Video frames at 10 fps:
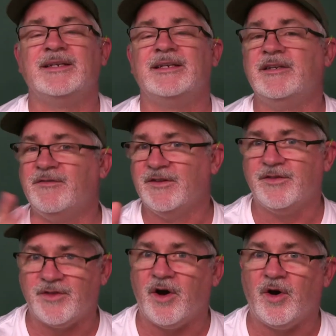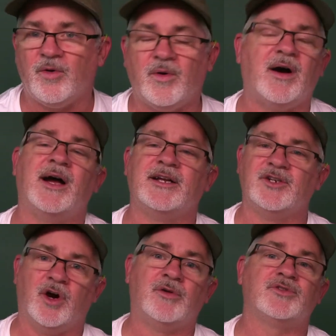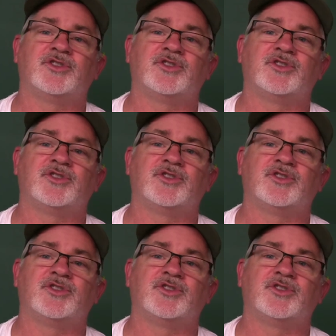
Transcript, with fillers: Even though I know